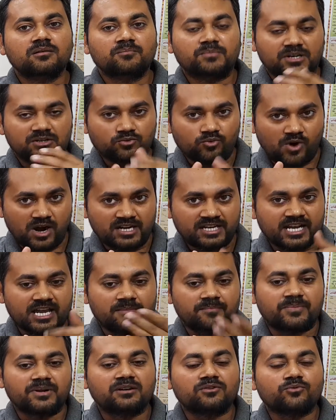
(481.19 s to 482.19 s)
But what
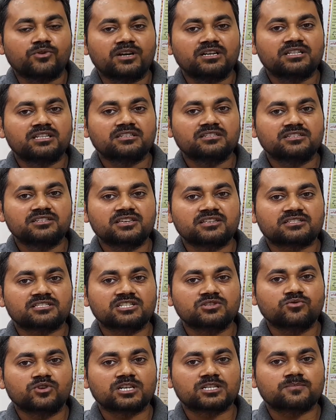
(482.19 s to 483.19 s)
happened when the
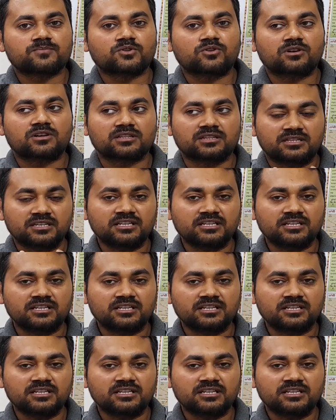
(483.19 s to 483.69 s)
GST was brought?